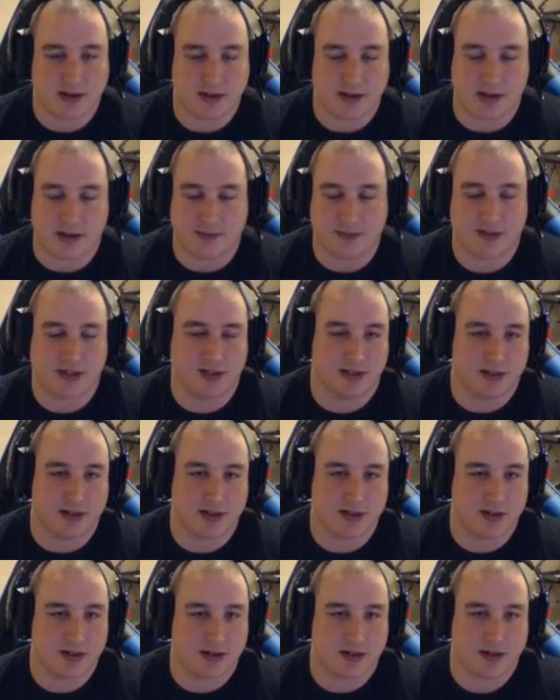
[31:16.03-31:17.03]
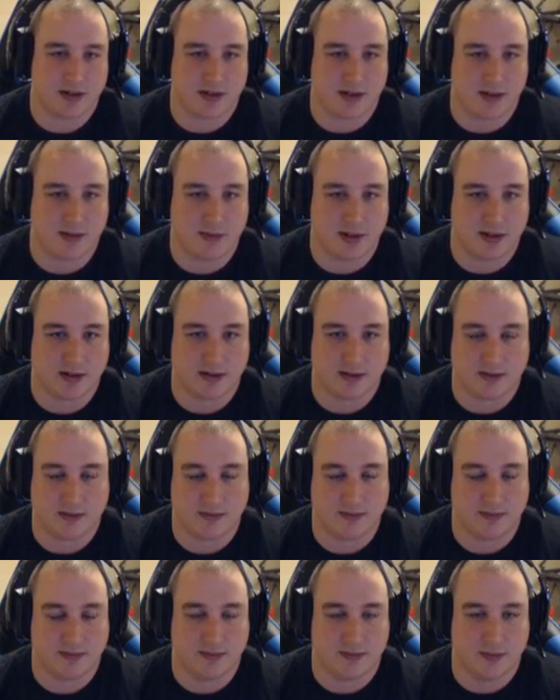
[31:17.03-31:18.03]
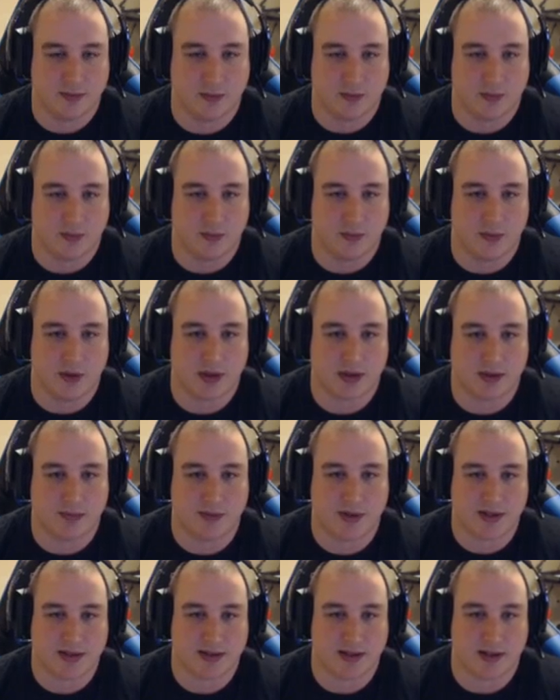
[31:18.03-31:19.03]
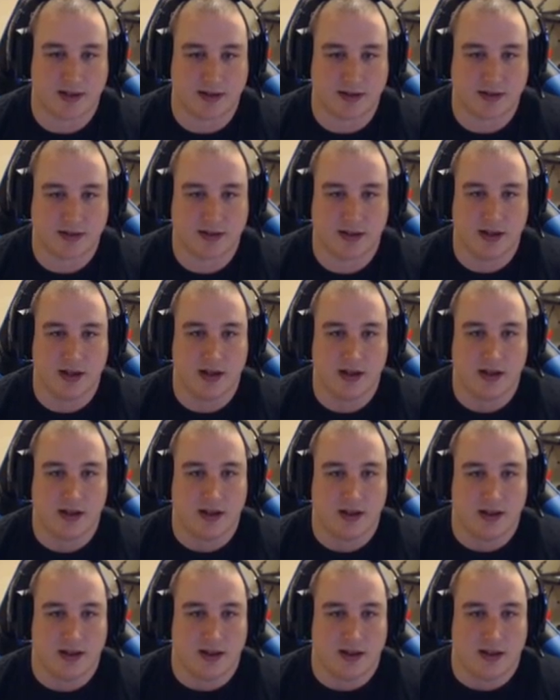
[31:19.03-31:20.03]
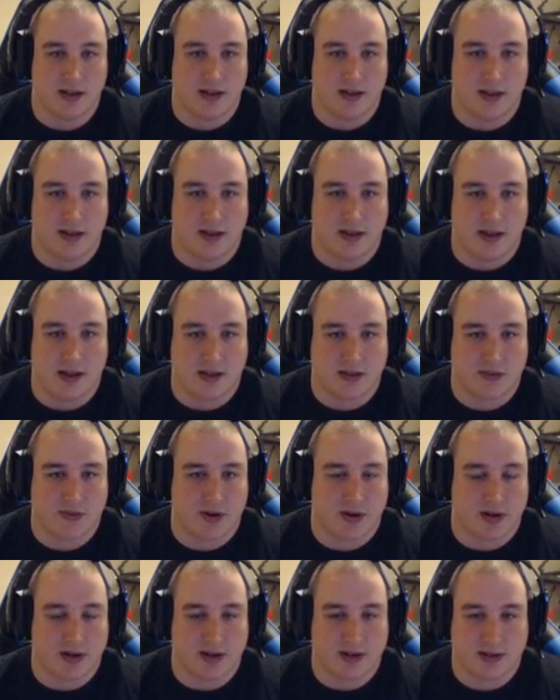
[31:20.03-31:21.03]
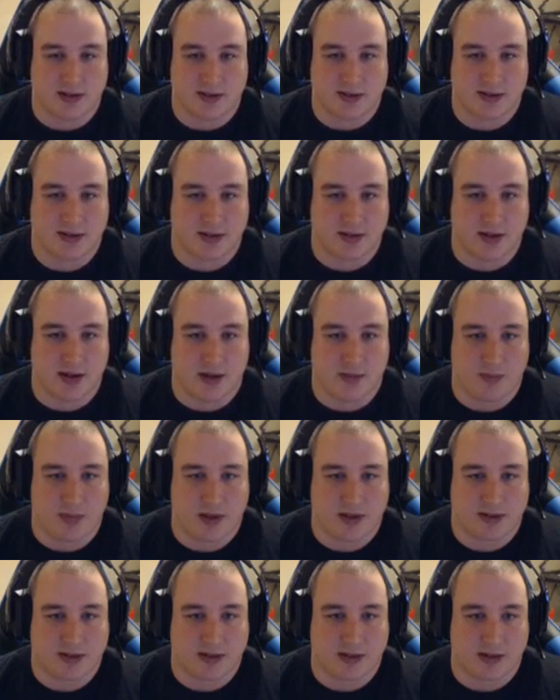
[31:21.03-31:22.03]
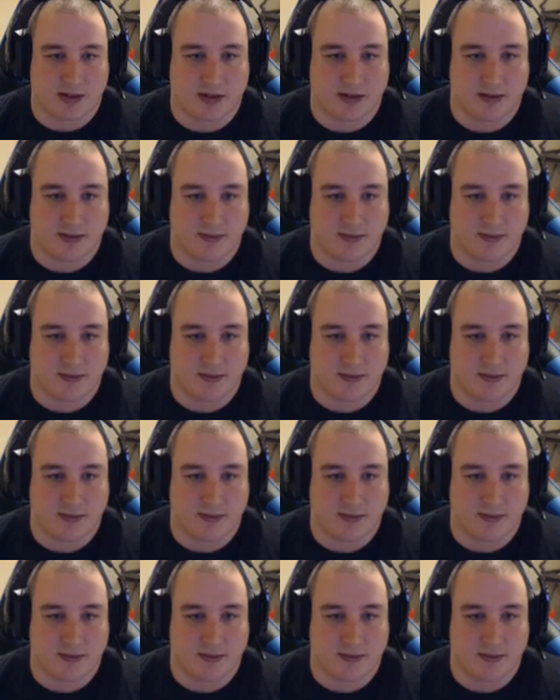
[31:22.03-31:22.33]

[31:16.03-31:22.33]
I'm still not sure. I mean, what the best set is as far as non-boss gear.